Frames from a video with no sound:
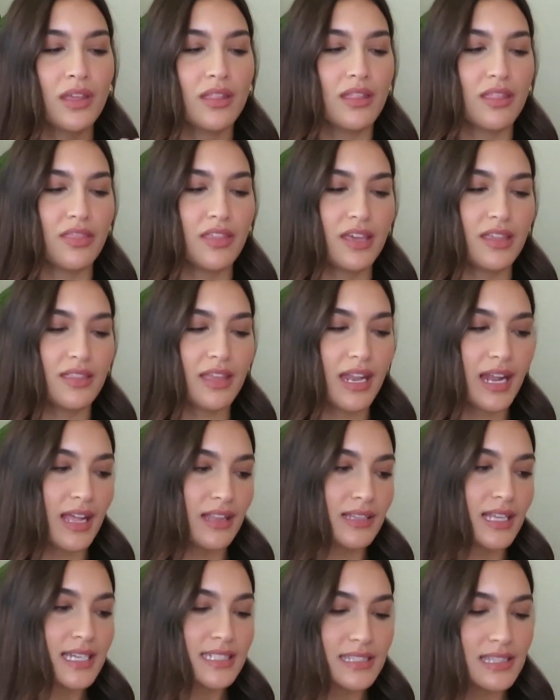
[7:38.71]
The thing that
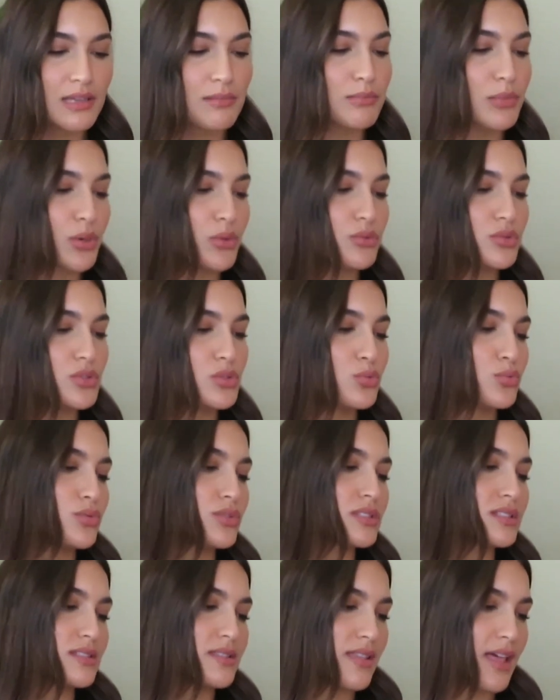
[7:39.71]
I liked the most
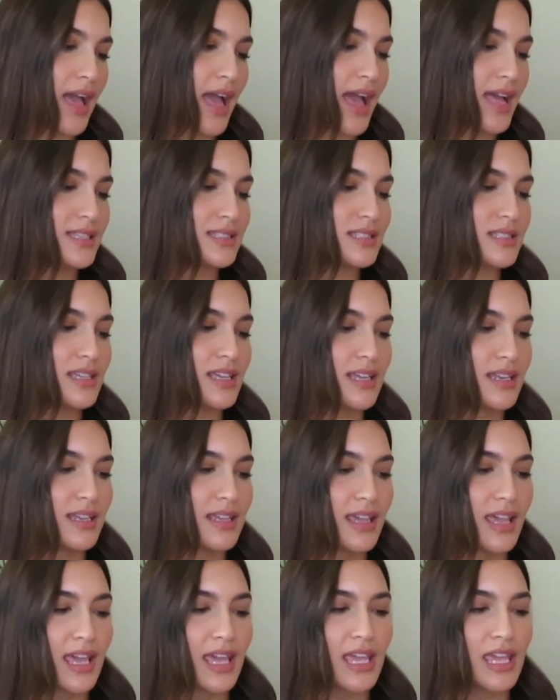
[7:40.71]
was that it
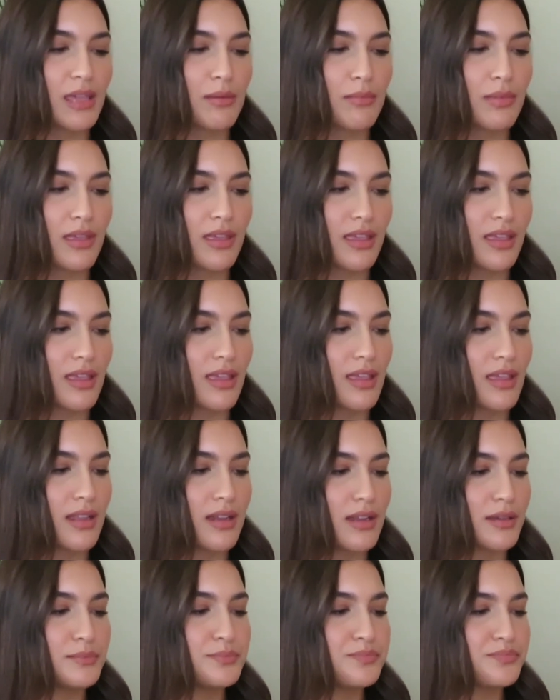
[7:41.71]
came
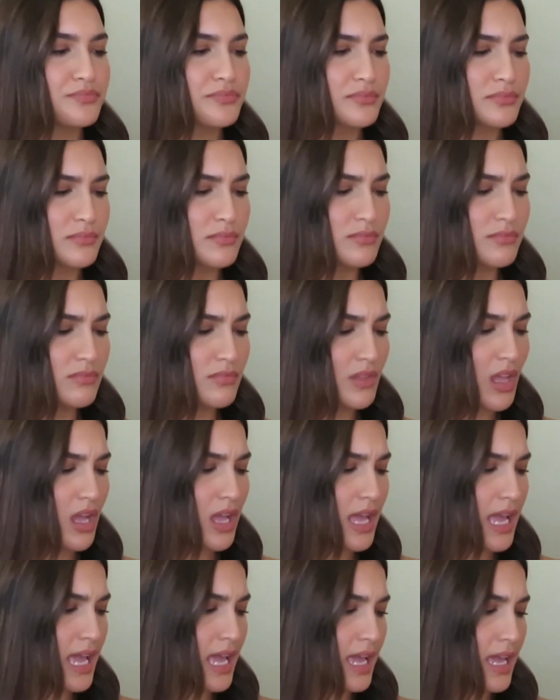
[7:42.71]
in
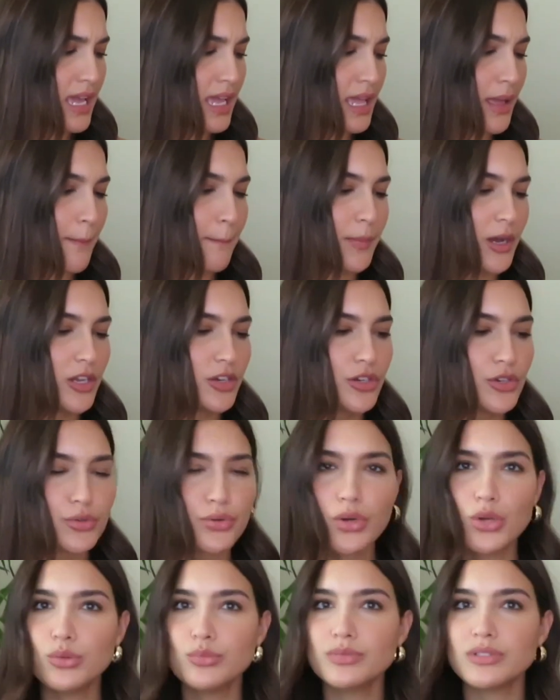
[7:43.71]
a
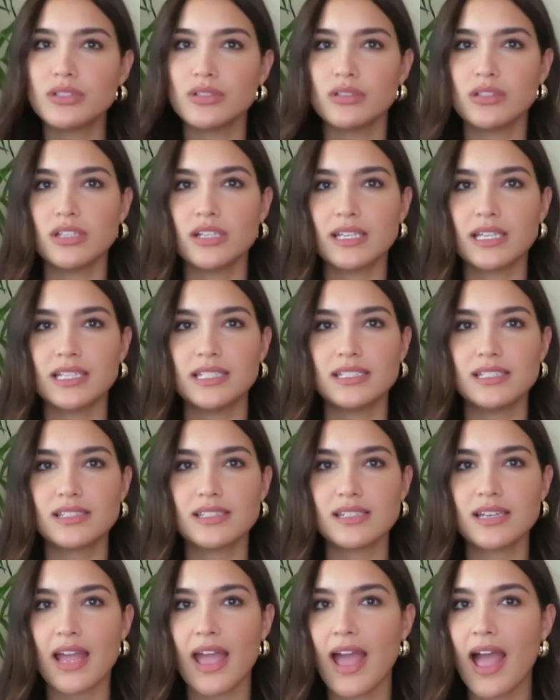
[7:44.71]
monochromed look. It
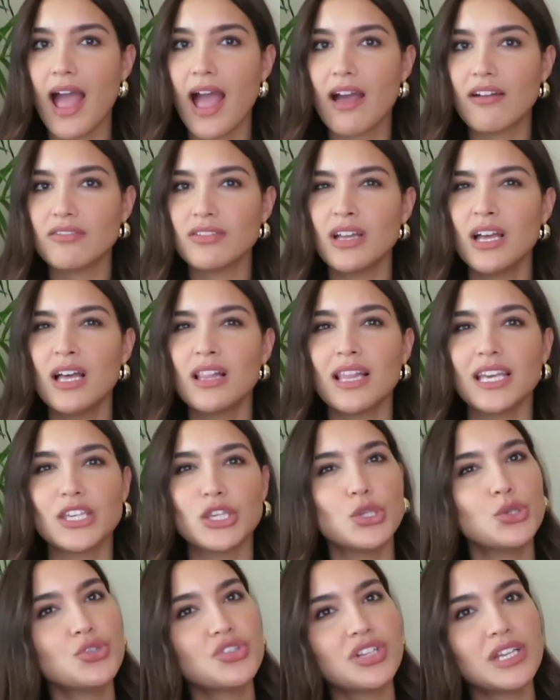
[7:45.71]
doesn't have,
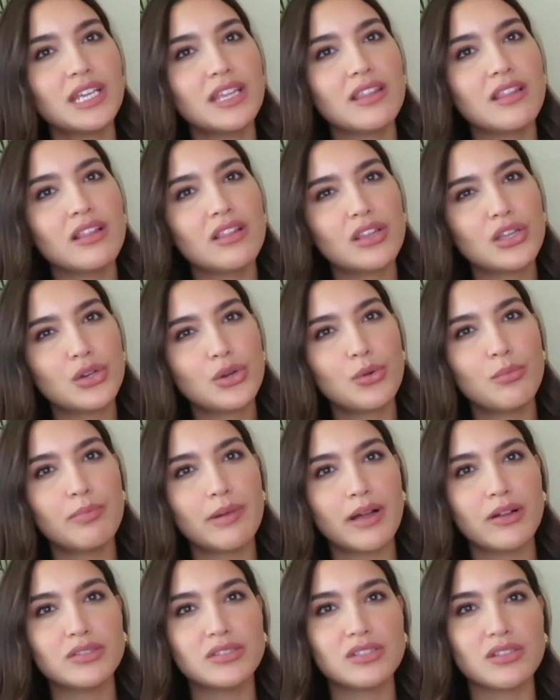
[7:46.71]
like, usually the little
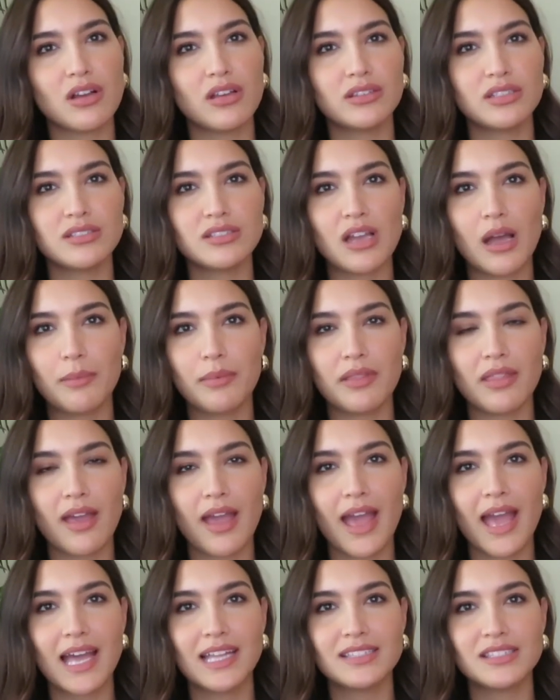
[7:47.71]
belts on the top of the
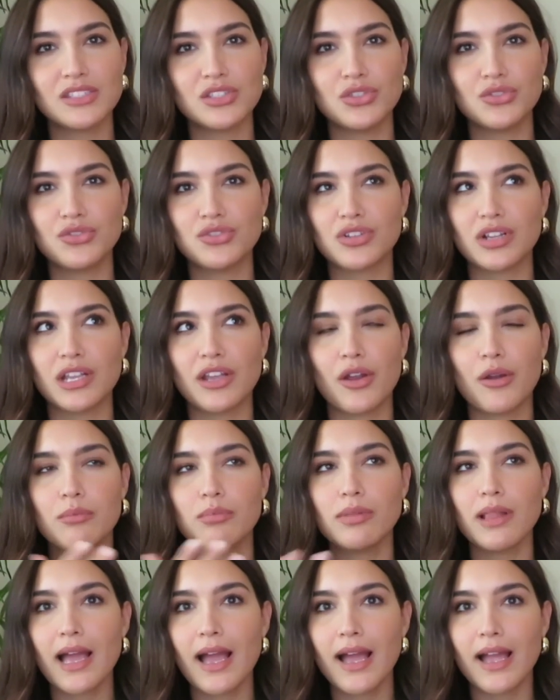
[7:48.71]
hats usually are
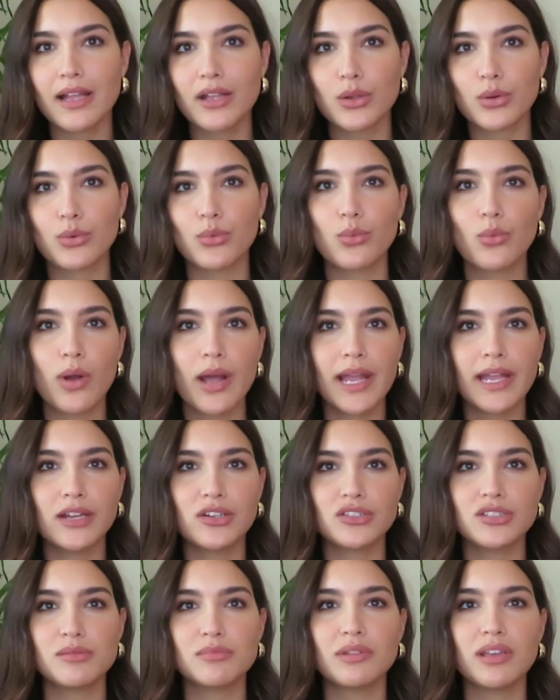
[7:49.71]
black or white
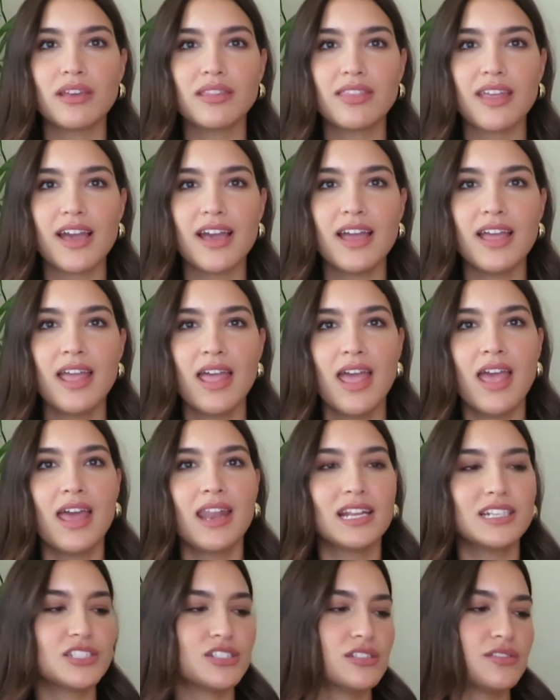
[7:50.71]
or something like that.
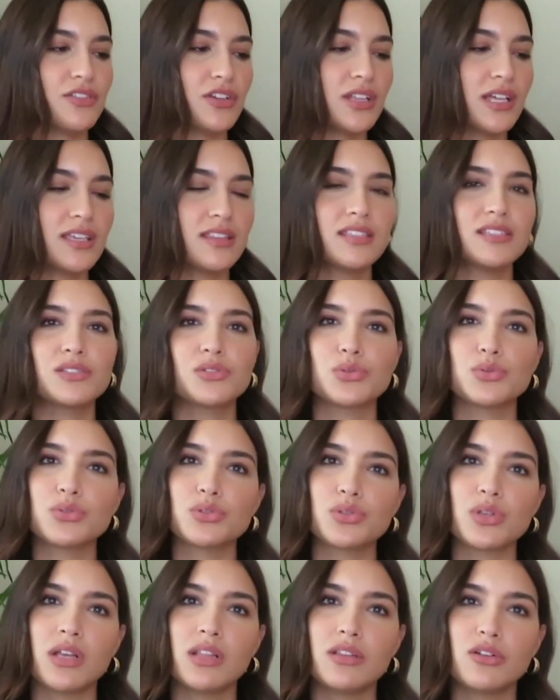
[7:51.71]
I just felt like this
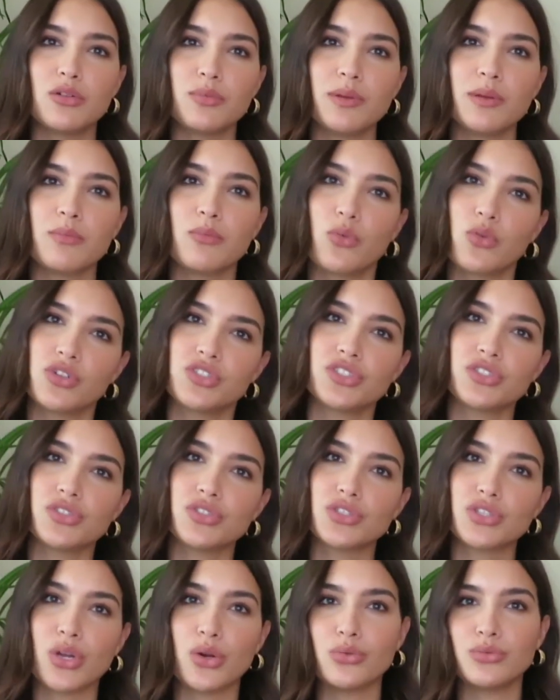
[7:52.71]
was a little bit more
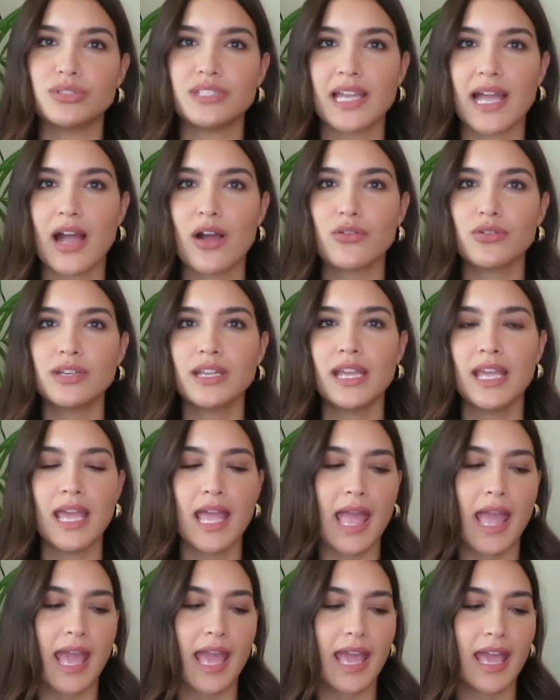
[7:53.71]
just toned down
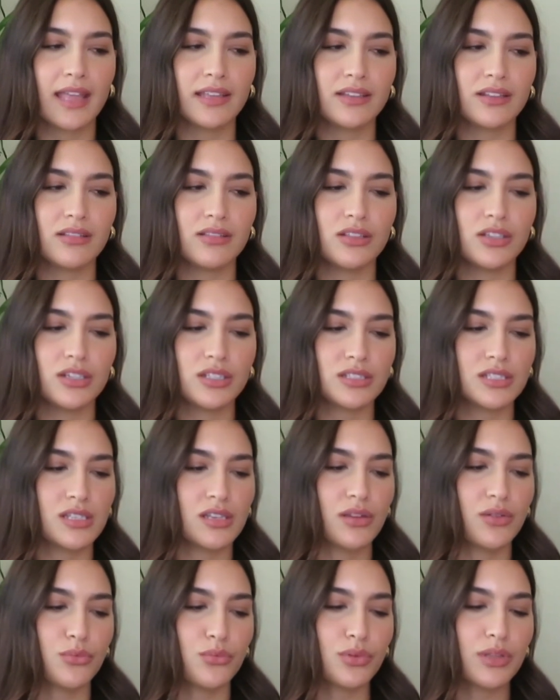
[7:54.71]
and looked
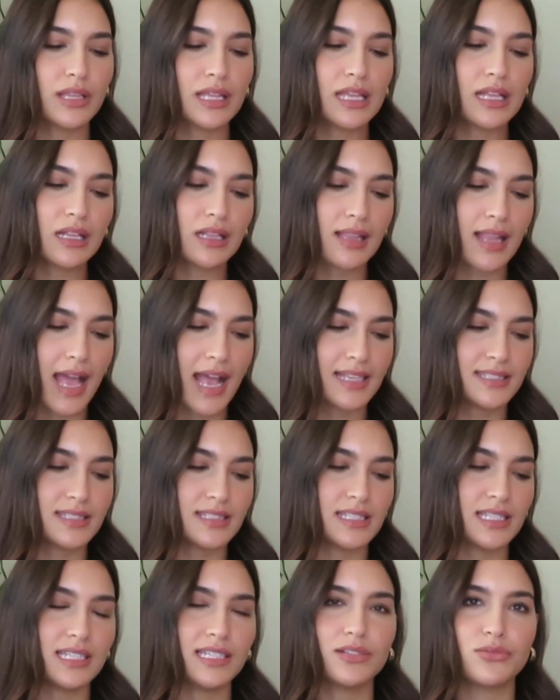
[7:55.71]
really
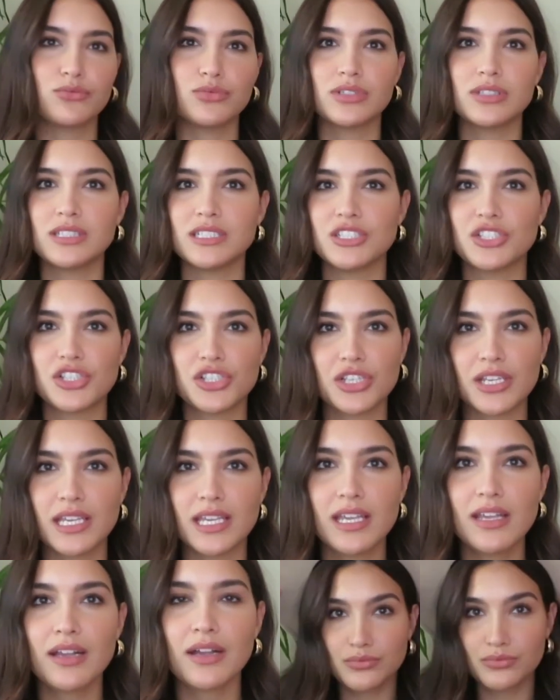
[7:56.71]
classy and really
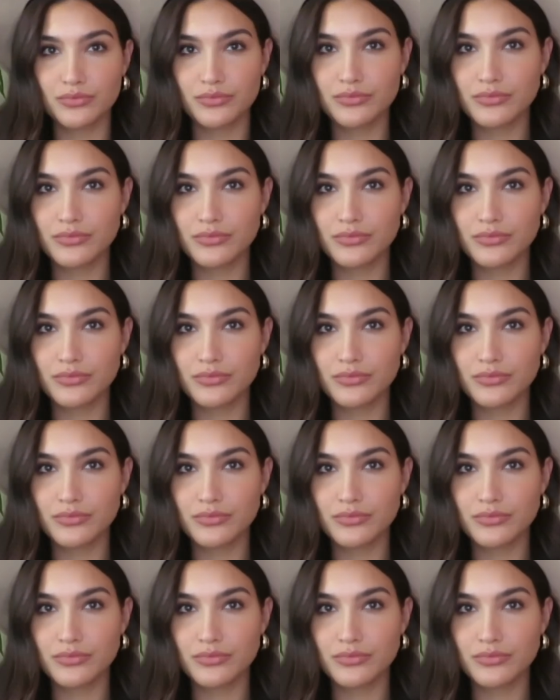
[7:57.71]
chic.